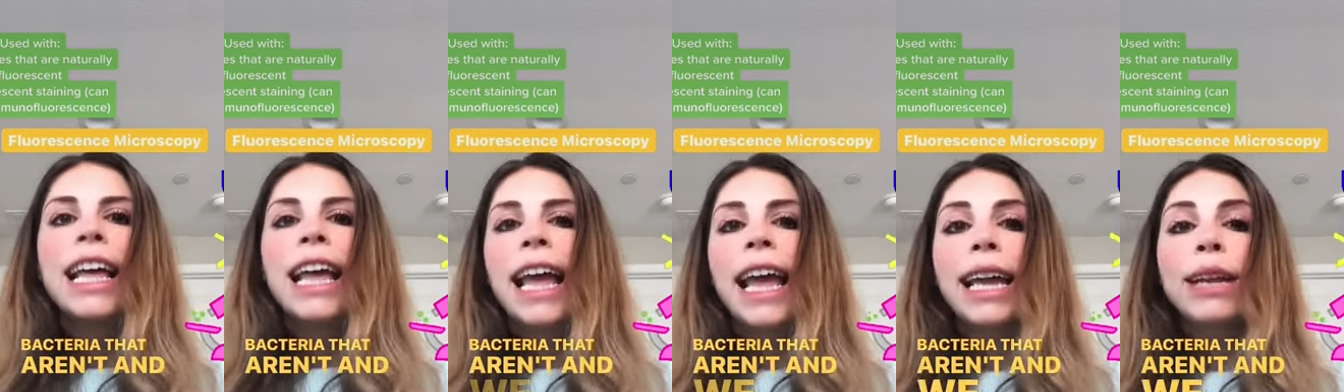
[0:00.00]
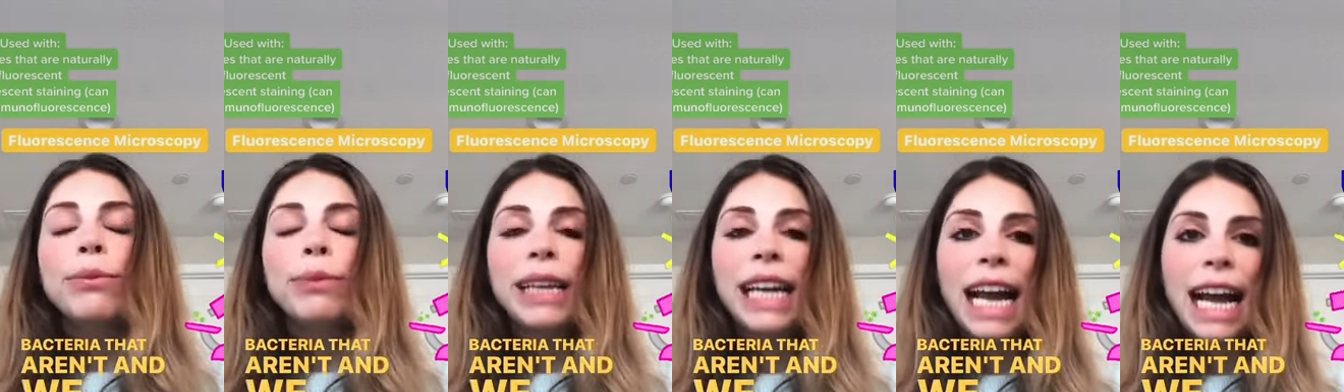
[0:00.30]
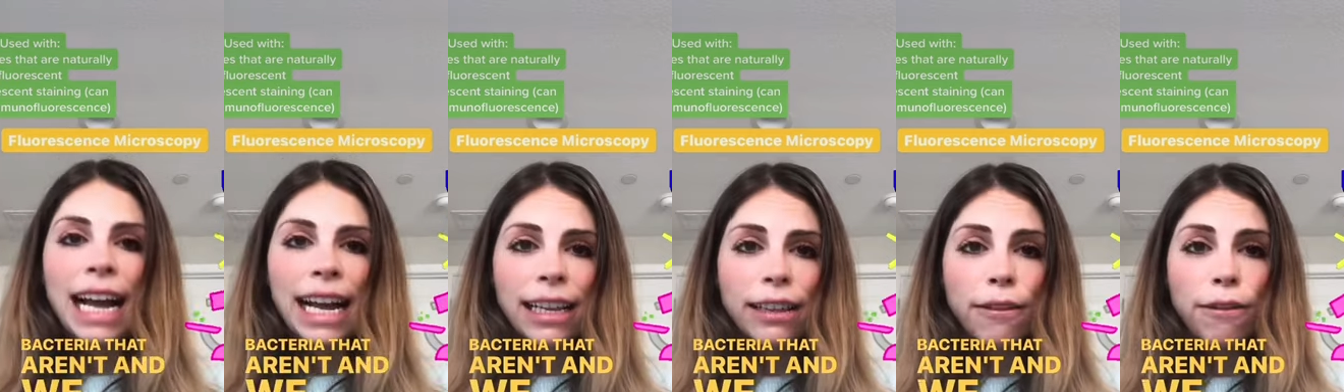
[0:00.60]
and we
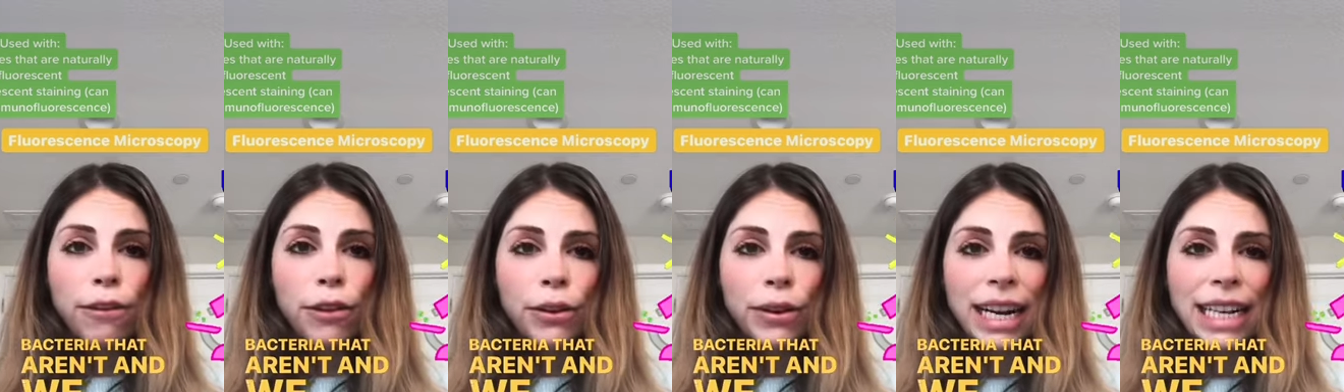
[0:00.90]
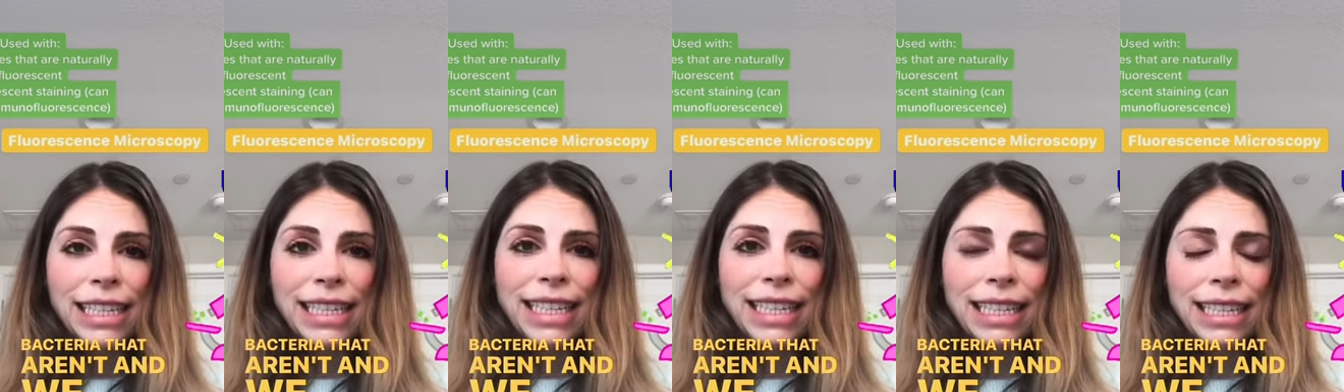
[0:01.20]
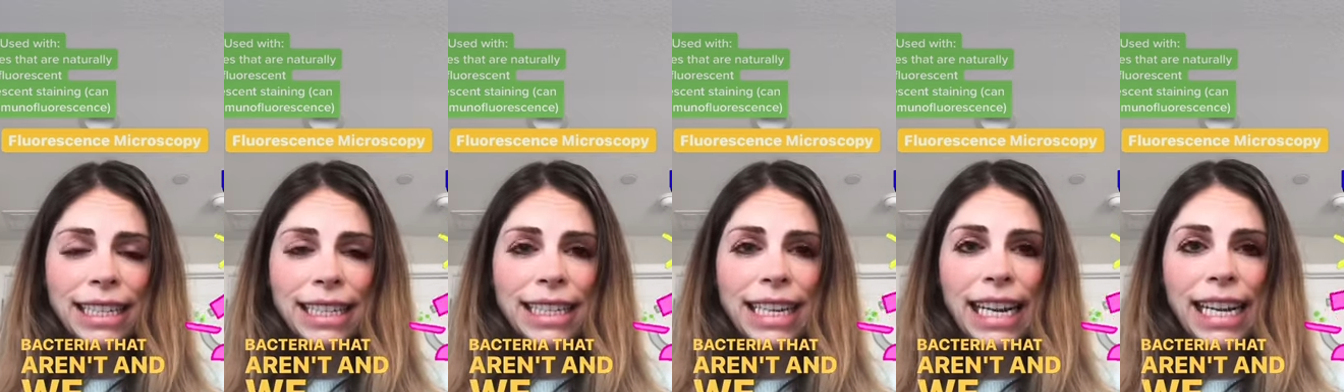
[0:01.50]
add fluorescent
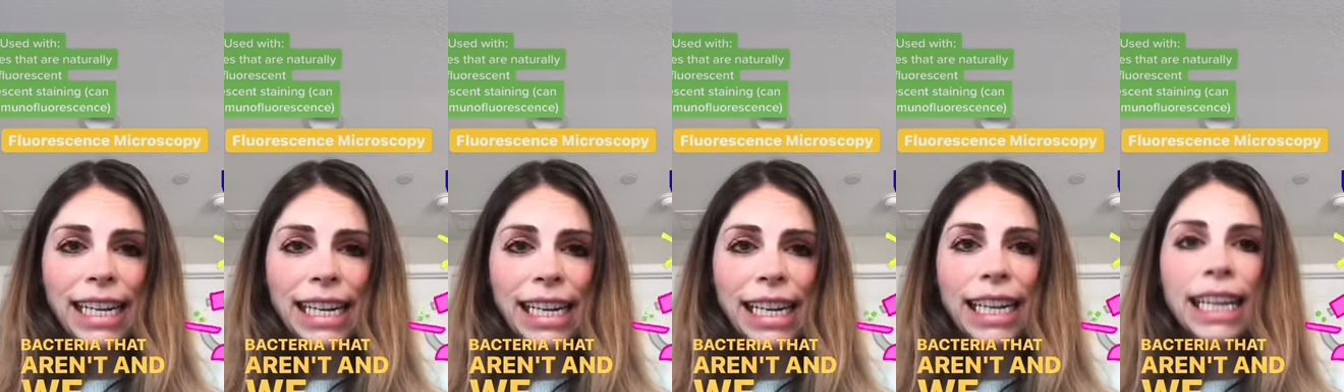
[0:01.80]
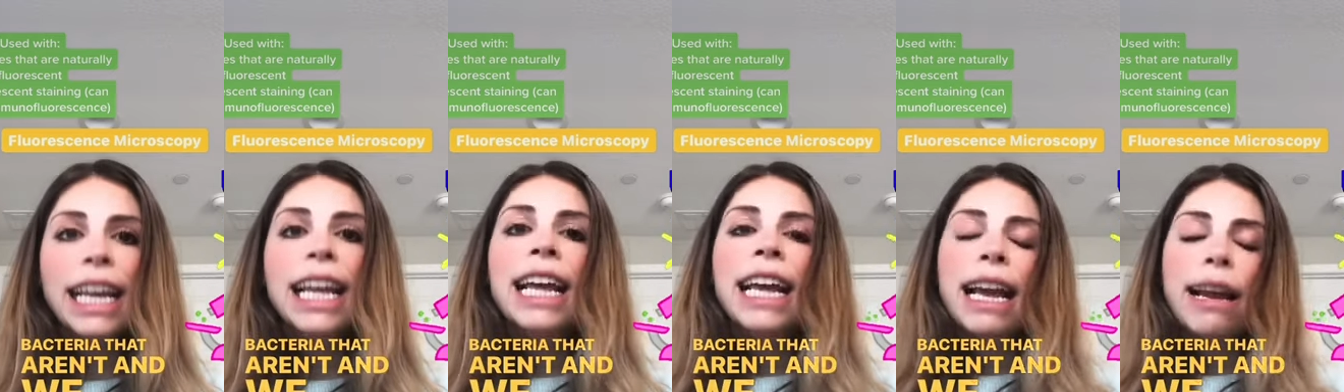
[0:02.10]
staining.